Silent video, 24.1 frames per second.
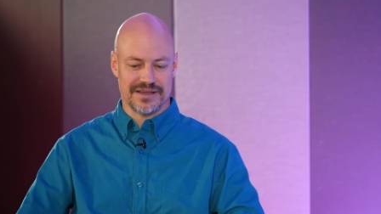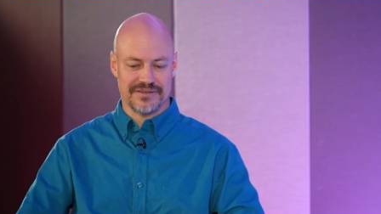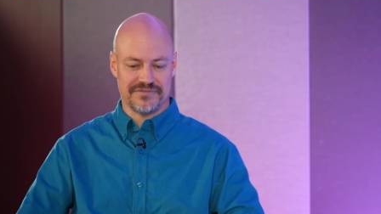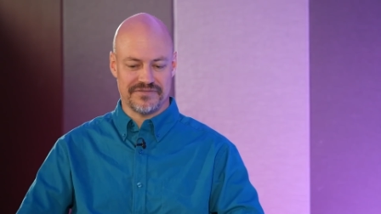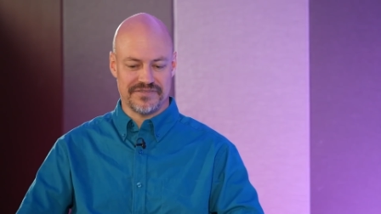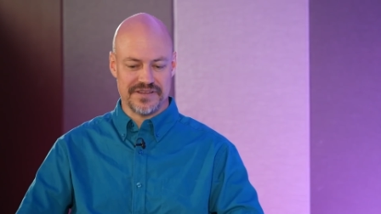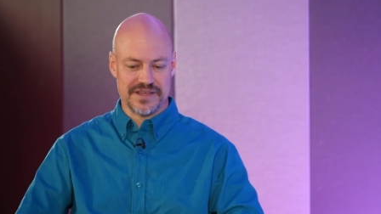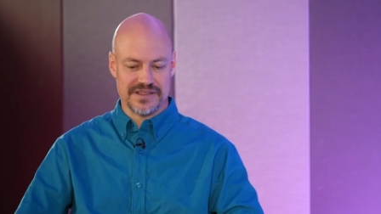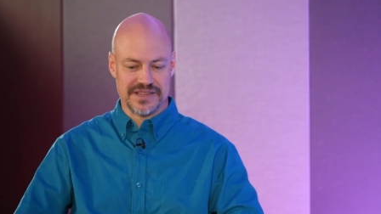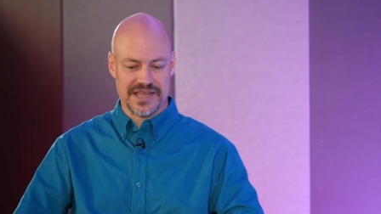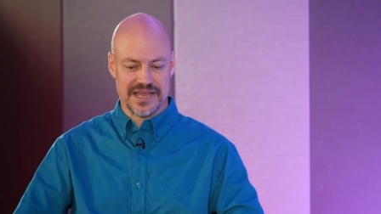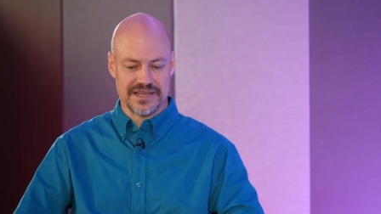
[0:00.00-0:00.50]

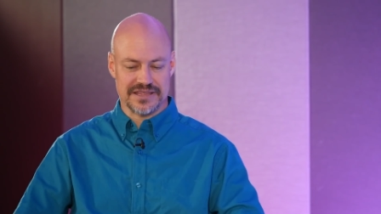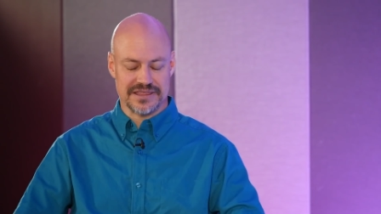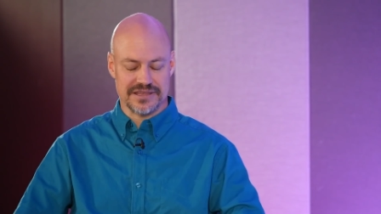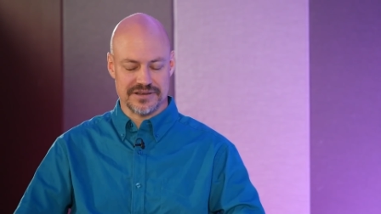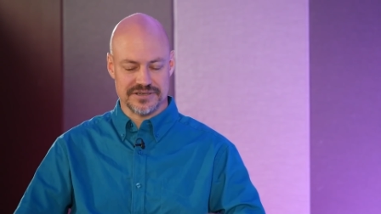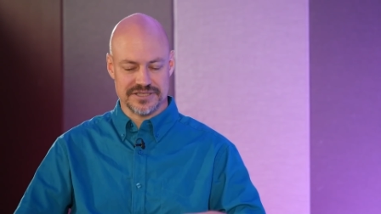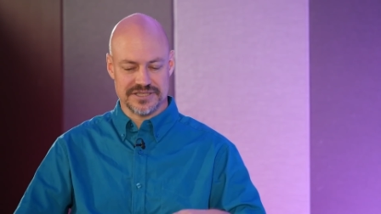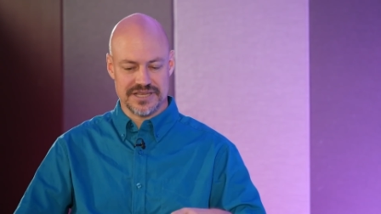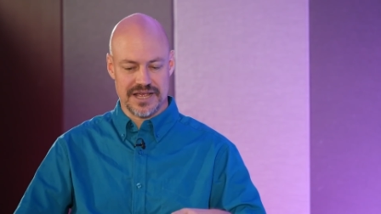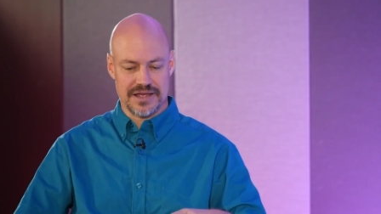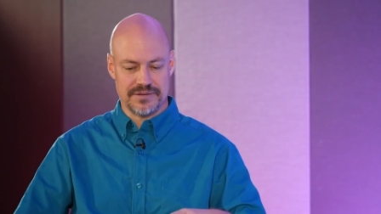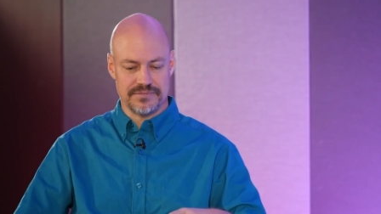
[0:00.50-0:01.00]
feel like
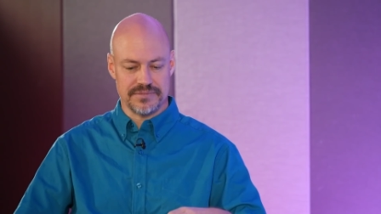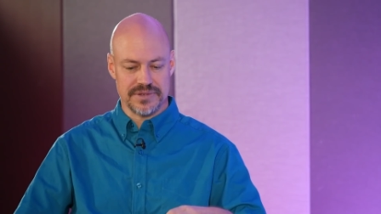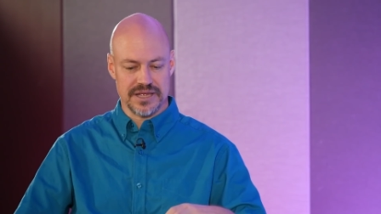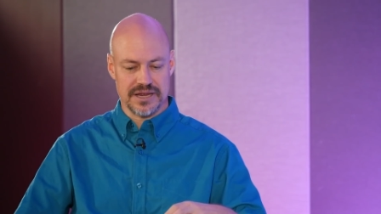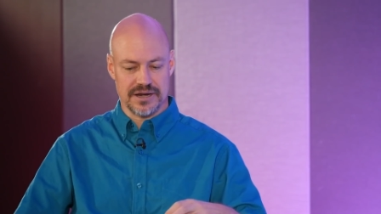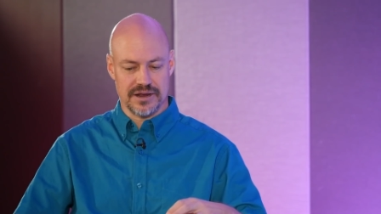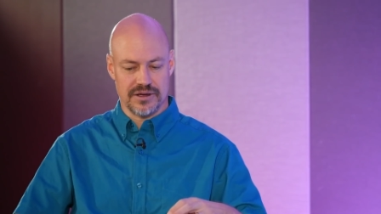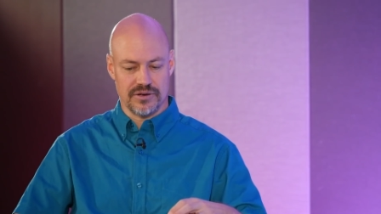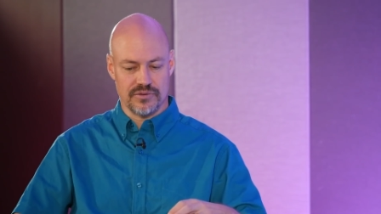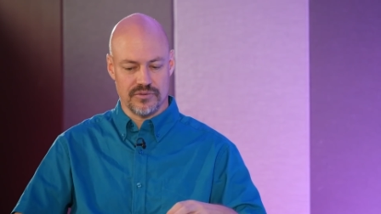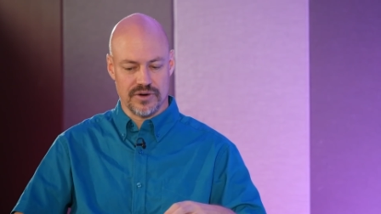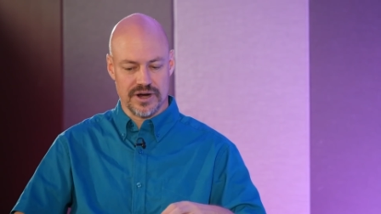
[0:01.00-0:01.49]
there's some, you
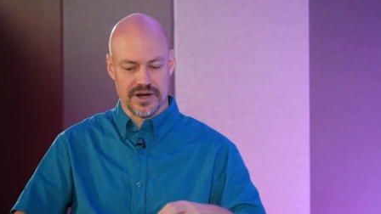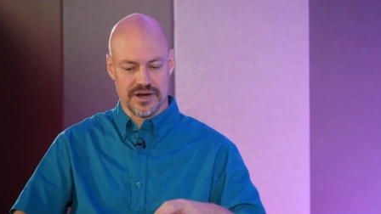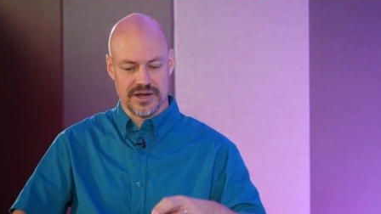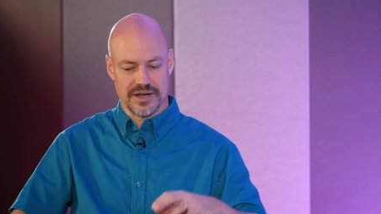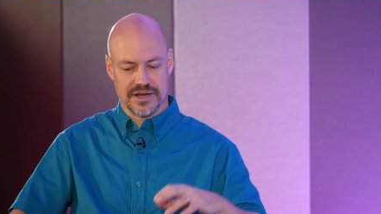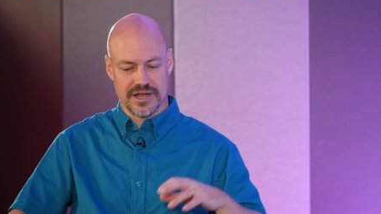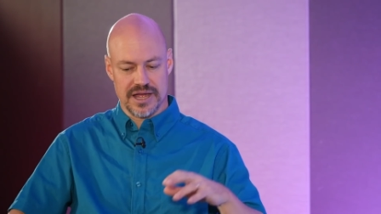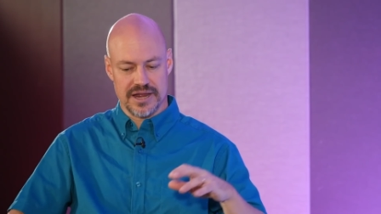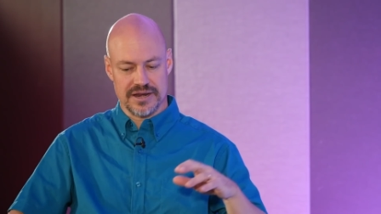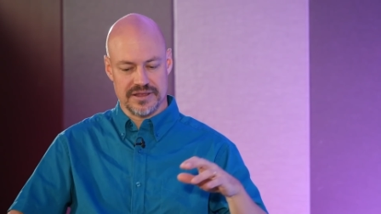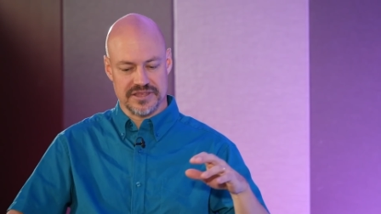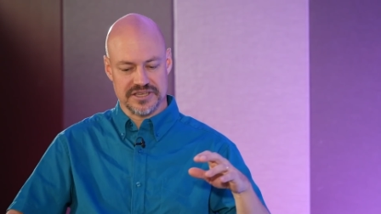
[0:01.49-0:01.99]
know, where
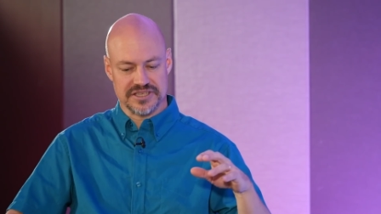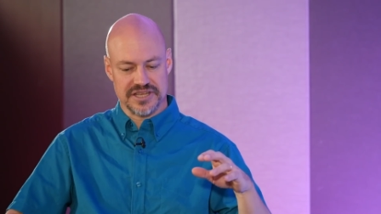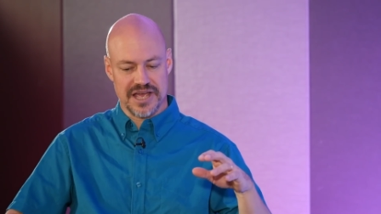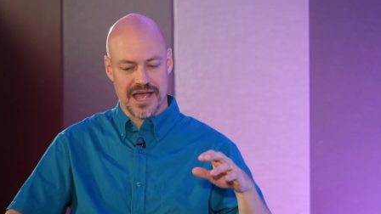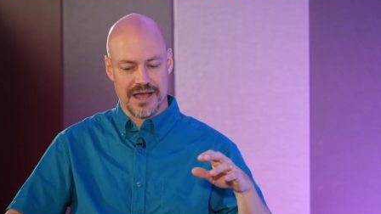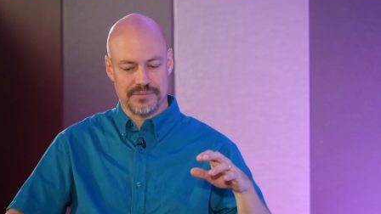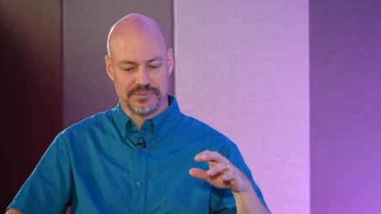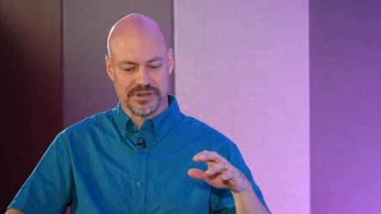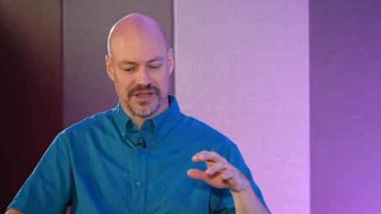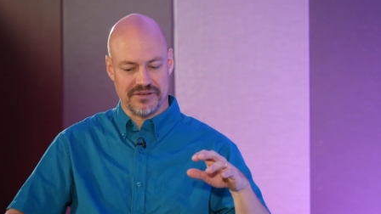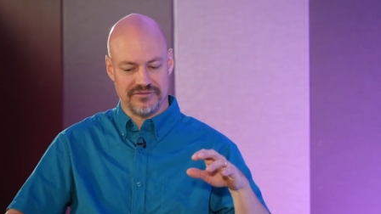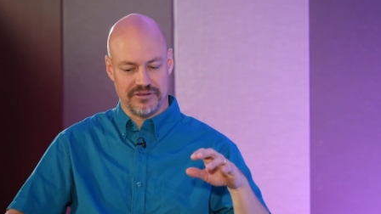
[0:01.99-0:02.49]
kind of the
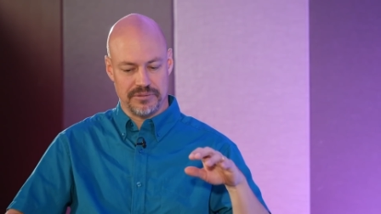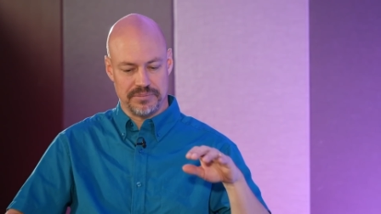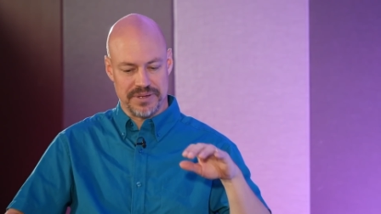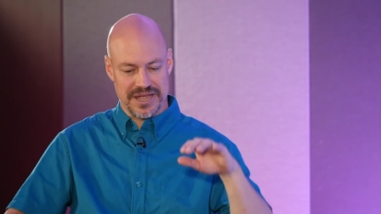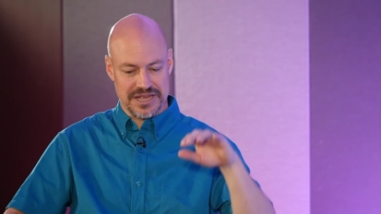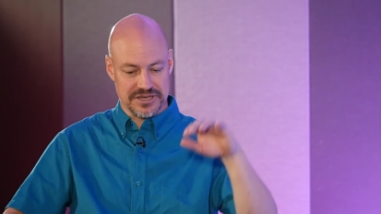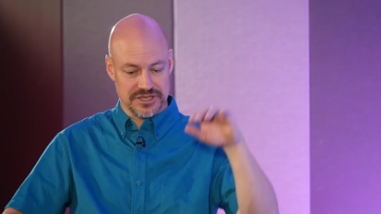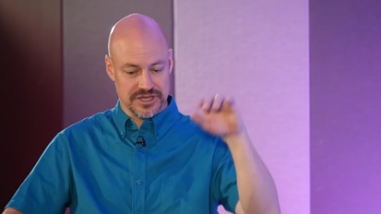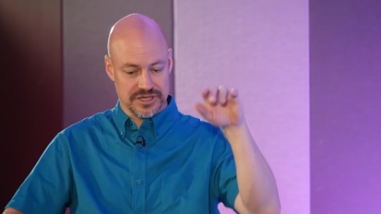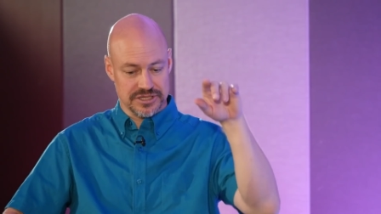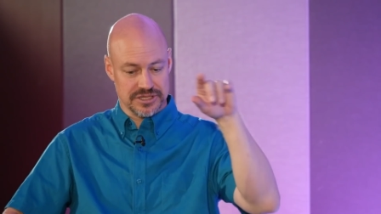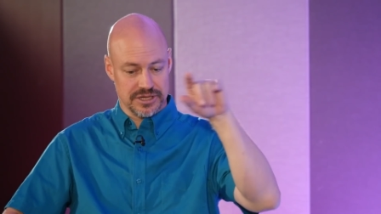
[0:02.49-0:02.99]
top level
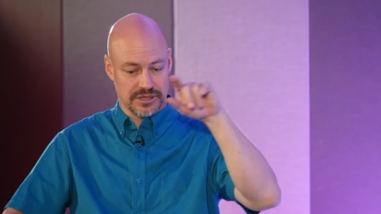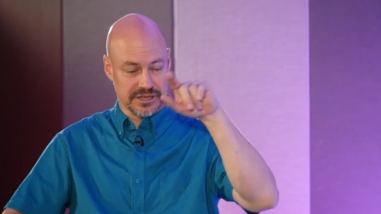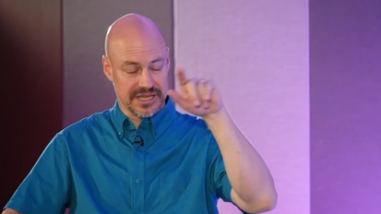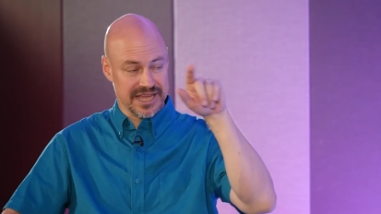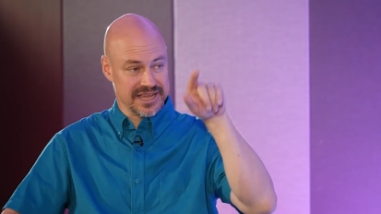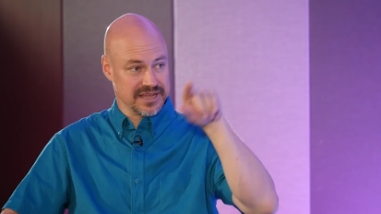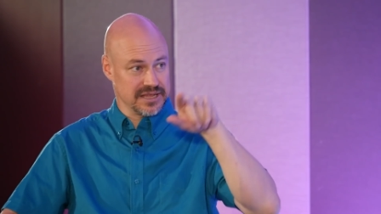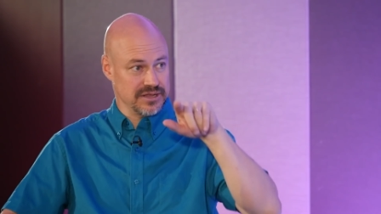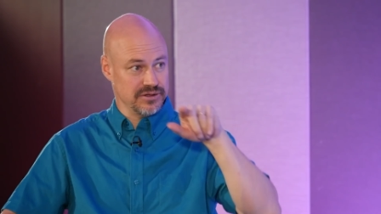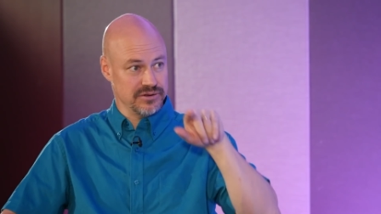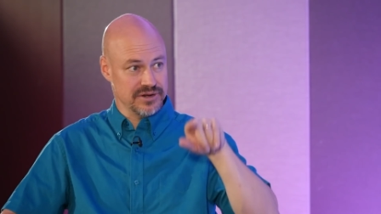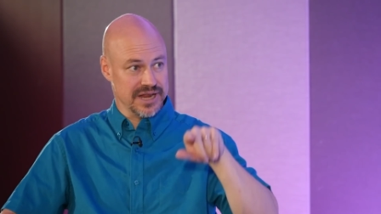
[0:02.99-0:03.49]
pages will
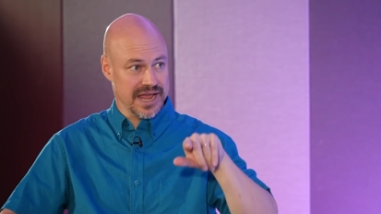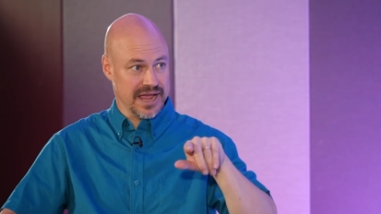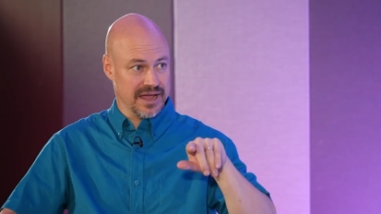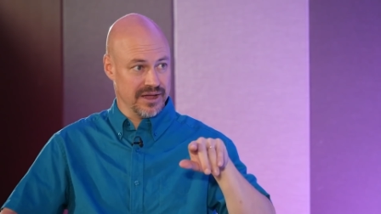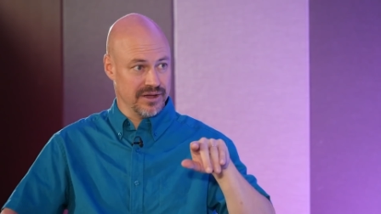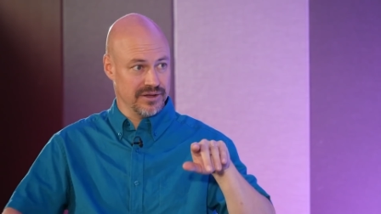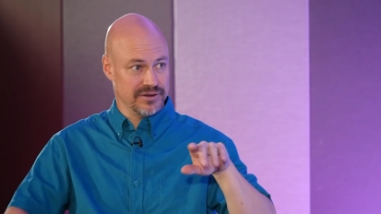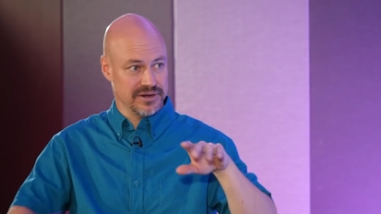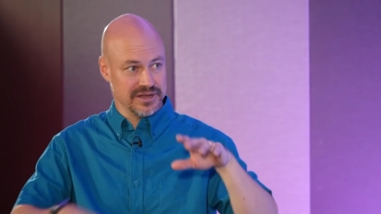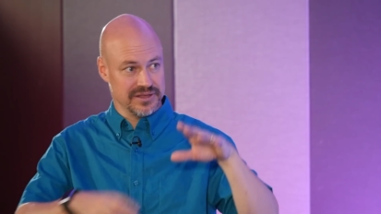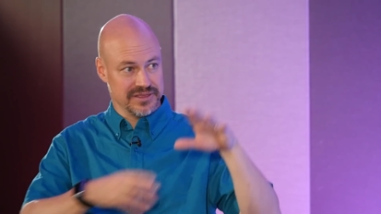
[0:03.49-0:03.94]
link you down,